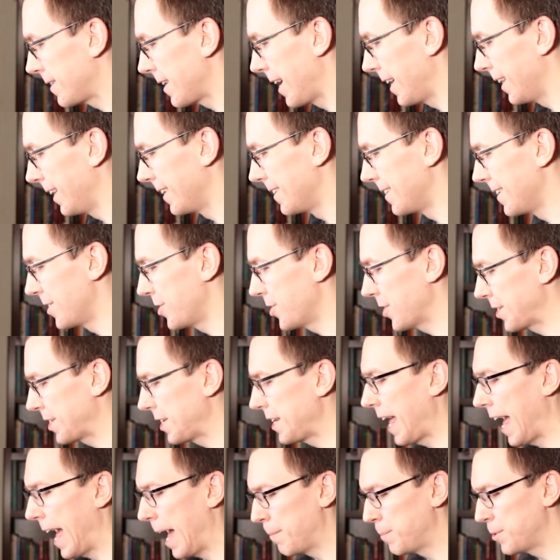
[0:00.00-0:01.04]
to tell us. It's just
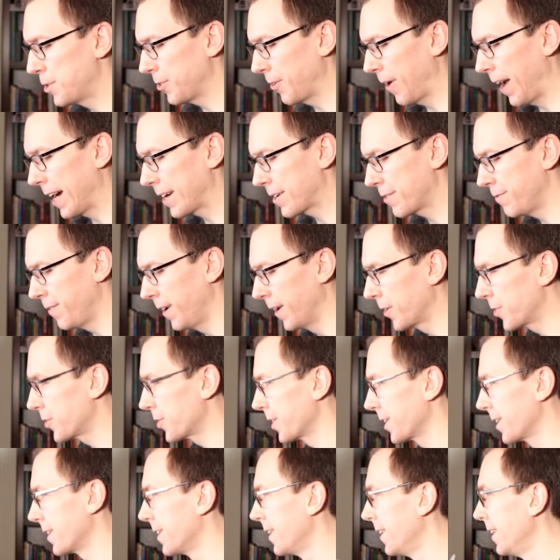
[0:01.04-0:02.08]
an abstract
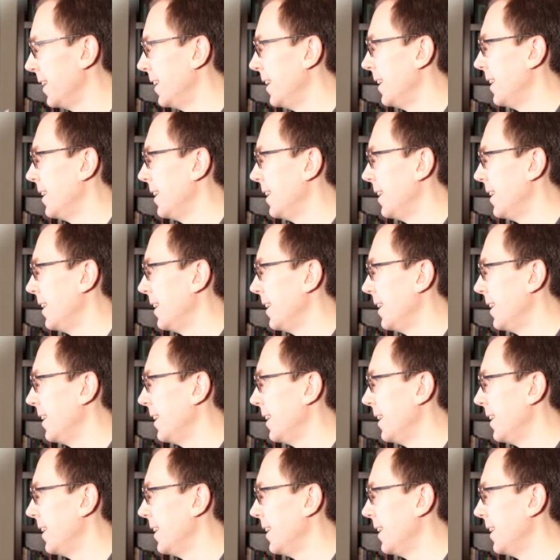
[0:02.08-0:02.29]
function.